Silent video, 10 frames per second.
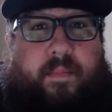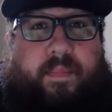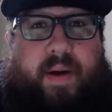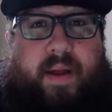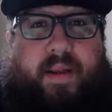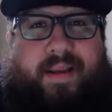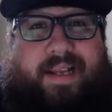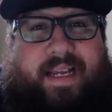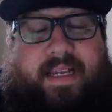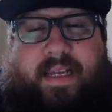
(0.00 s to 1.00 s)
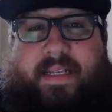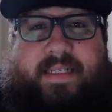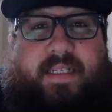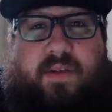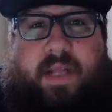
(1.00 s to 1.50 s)
but it's
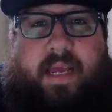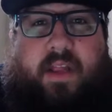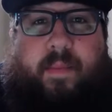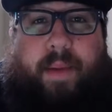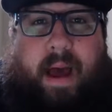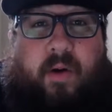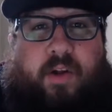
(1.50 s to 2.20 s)
still like the power.